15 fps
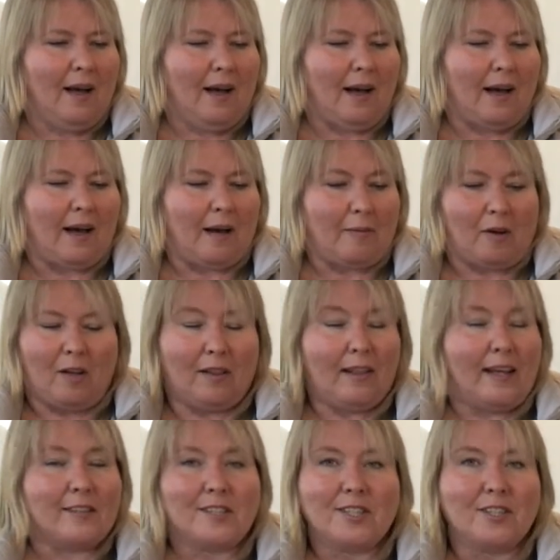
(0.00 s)
I'll
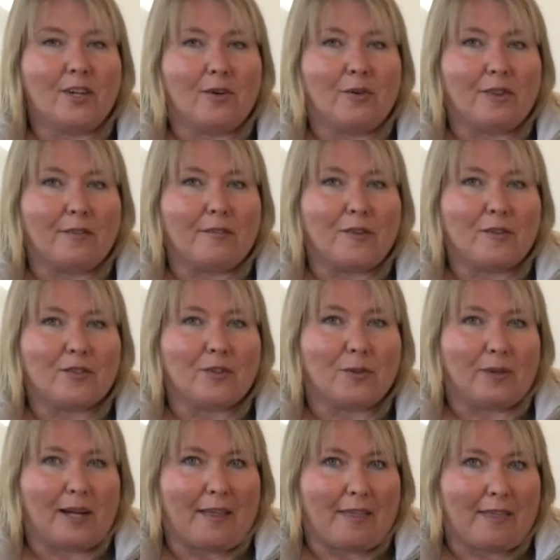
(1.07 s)
let you know in the future
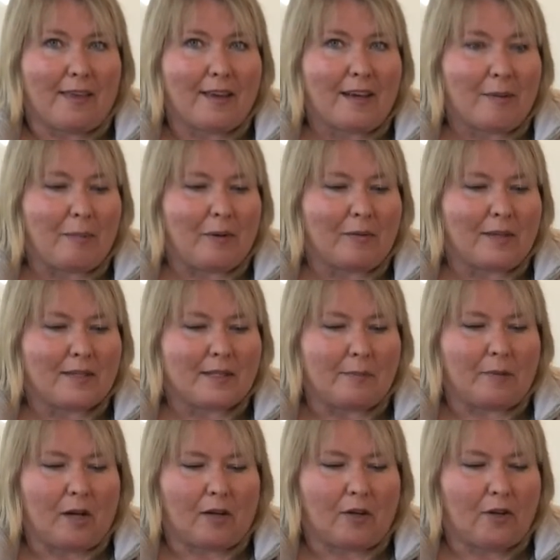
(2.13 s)
what I think about this. I'm
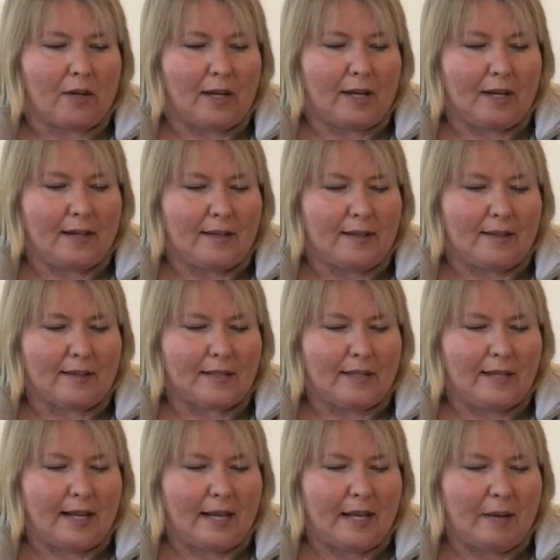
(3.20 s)
not cooking anything
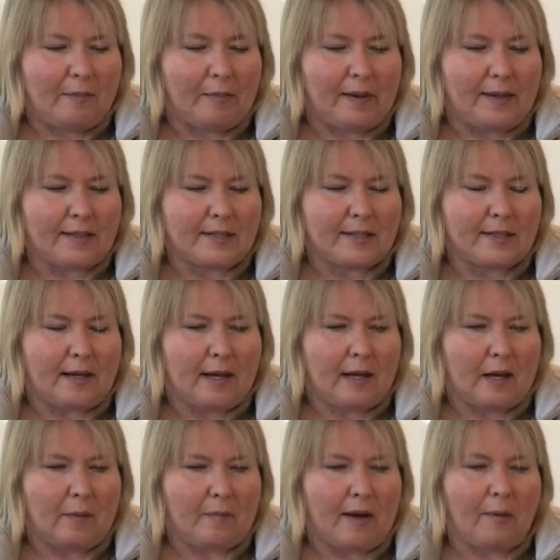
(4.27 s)
today, but
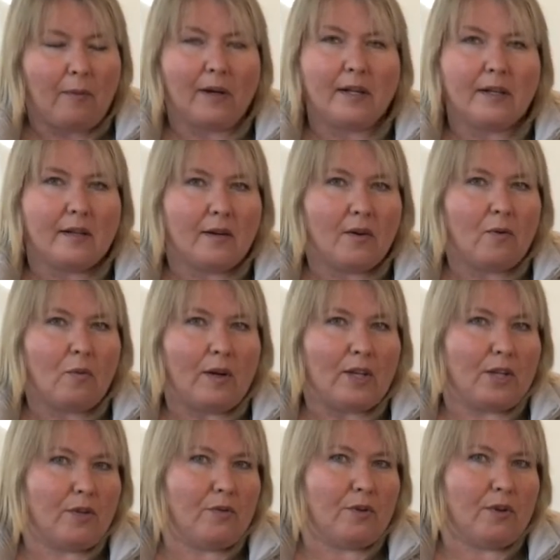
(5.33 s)
I want to know what
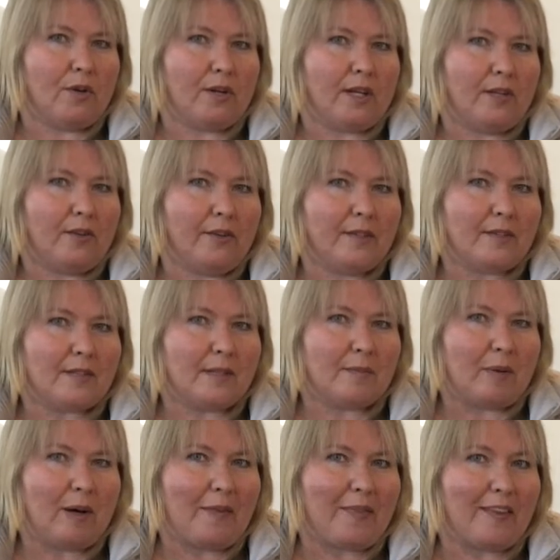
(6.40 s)
you cook in your Instant
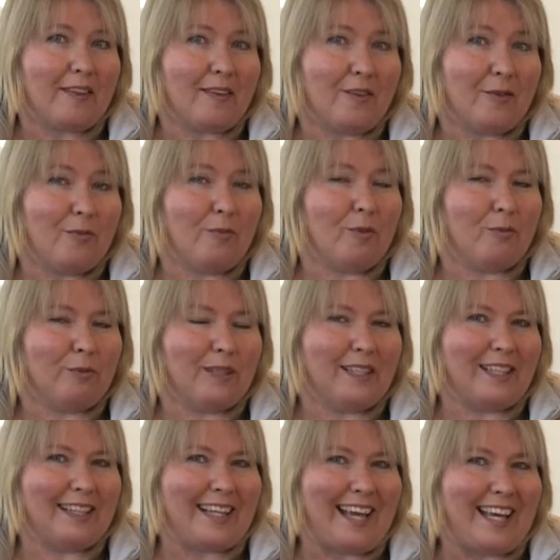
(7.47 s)
Pot that you
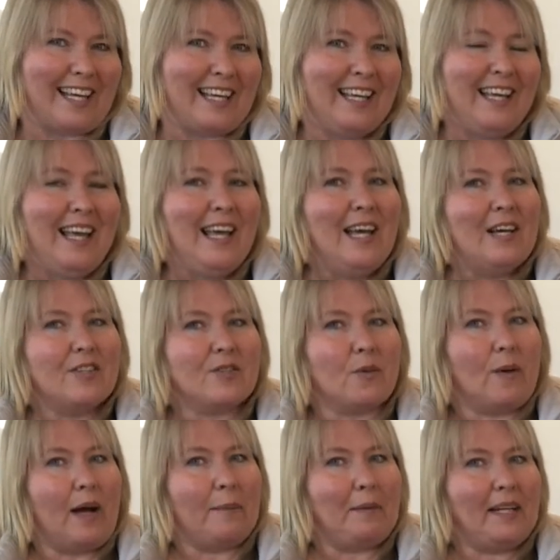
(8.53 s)
really like.
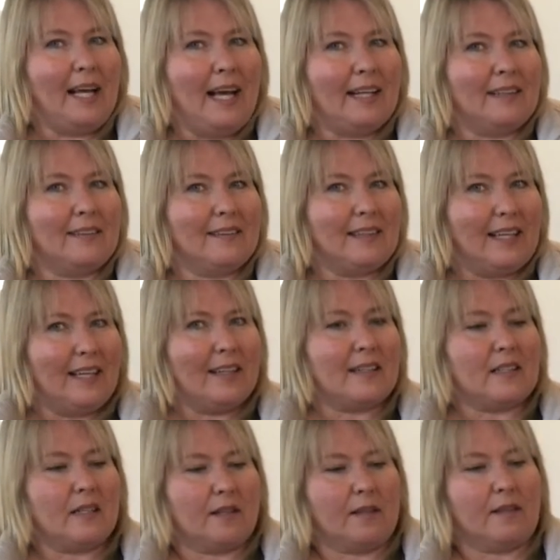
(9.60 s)
So I'm going to add a link
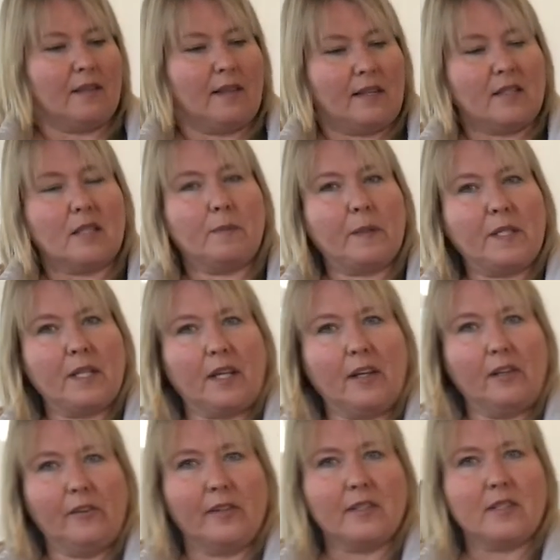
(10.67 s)
to this
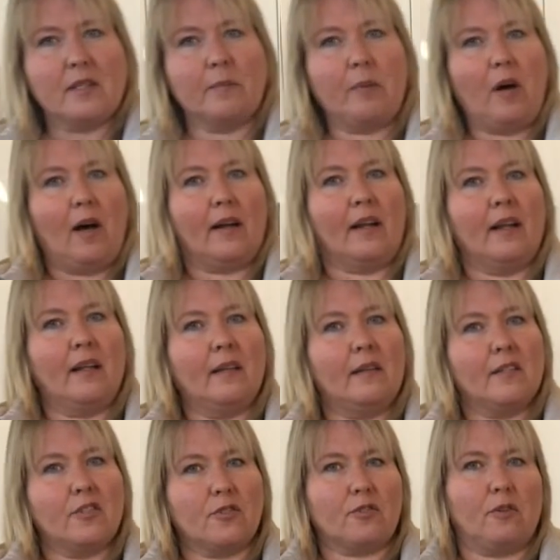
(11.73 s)
particular Instant Pot in
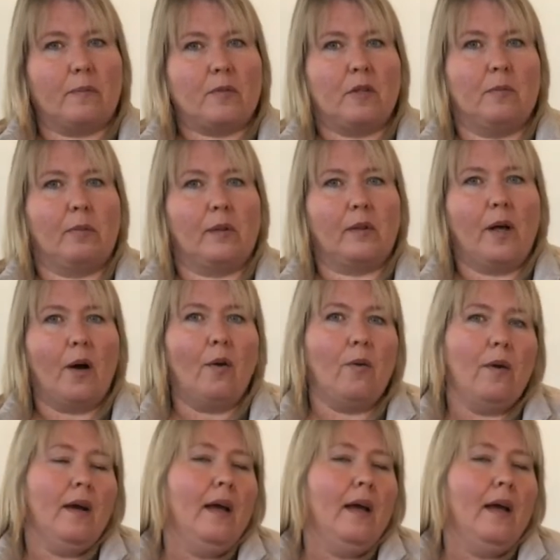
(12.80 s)
the description below,